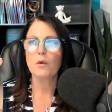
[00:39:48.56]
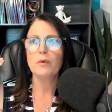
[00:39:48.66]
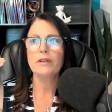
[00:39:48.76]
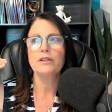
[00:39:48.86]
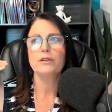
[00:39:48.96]

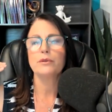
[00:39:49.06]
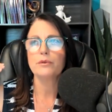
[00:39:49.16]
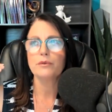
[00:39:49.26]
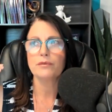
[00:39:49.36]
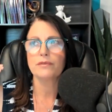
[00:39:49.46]
when
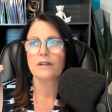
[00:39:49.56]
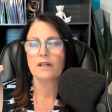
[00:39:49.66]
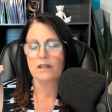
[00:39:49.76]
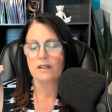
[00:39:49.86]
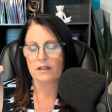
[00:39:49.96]
you've
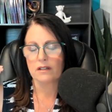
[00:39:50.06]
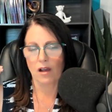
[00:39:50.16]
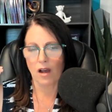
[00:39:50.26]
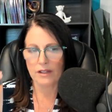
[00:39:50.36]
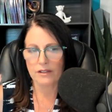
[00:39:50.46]

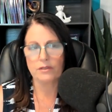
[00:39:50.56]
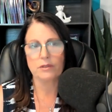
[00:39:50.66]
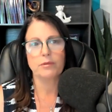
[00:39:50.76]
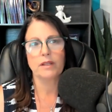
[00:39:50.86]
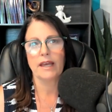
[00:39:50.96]
gotten to
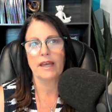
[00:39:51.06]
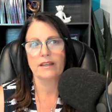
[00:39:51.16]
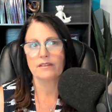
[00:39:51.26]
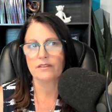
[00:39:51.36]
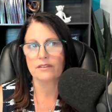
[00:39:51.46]
a
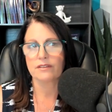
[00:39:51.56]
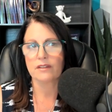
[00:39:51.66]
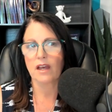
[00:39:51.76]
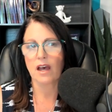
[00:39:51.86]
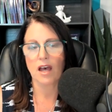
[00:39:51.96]
place
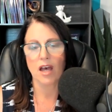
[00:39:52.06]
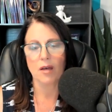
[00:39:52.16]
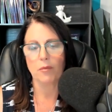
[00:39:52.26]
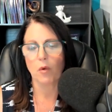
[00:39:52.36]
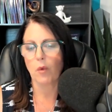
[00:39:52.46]

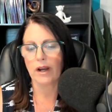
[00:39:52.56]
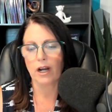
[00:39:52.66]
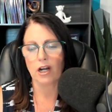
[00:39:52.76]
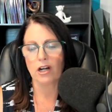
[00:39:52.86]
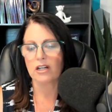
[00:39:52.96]
um
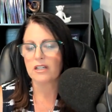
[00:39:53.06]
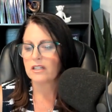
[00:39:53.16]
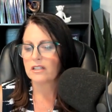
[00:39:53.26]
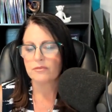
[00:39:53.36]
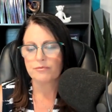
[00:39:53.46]
where
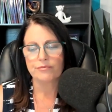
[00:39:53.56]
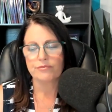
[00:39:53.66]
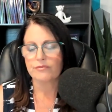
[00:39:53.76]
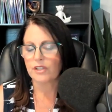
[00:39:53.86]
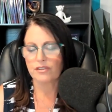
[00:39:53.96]

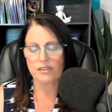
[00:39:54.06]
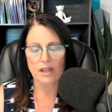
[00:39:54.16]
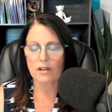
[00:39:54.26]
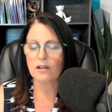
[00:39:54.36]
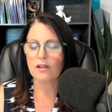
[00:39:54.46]
you're
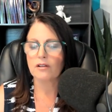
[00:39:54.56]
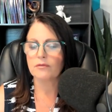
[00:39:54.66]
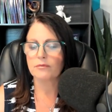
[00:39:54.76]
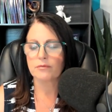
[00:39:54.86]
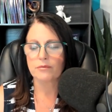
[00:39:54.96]

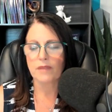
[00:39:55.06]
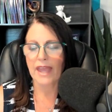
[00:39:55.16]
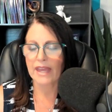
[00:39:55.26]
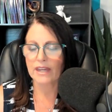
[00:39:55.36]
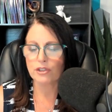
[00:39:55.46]
subtle,
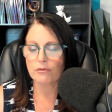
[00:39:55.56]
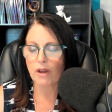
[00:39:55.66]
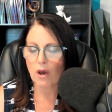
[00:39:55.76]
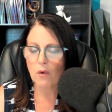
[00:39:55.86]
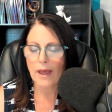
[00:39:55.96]
and you
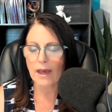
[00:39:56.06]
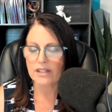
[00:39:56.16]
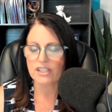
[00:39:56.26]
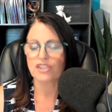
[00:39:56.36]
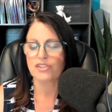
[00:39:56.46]
know how
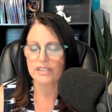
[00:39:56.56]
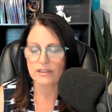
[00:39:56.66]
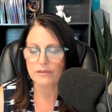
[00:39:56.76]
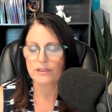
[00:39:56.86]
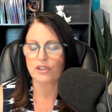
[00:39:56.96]
to
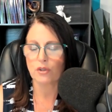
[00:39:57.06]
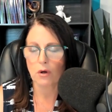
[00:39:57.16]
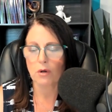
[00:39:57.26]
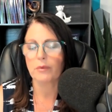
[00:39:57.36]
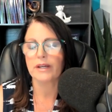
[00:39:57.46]
shift
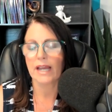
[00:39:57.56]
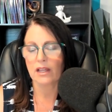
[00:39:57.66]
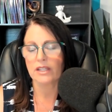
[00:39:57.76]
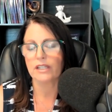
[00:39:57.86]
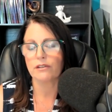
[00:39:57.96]
your
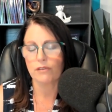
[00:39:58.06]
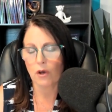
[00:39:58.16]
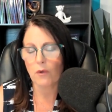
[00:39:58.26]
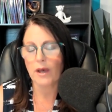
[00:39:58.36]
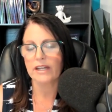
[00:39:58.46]
reality. You
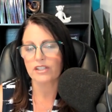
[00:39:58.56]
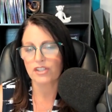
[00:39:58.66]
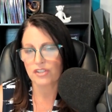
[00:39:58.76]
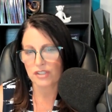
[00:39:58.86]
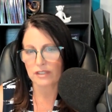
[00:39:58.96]
know how to
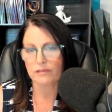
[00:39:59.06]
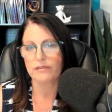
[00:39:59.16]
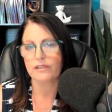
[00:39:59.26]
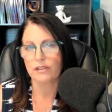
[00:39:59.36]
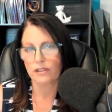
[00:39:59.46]

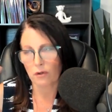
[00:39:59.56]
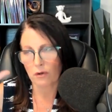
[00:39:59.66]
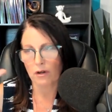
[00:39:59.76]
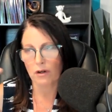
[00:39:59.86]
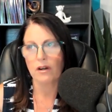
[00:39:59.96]
shift
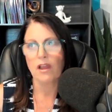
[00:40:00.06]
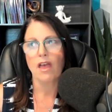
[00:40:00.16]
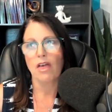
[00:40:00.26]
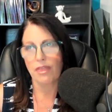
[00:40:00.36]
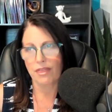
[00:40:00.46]
your
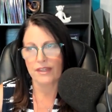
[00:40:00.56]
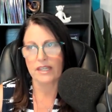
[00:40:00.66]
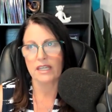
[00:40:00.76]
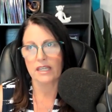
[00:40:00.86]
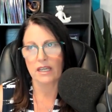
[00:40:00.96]

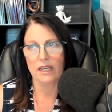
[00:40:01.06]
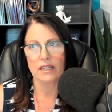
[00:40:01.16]
thinking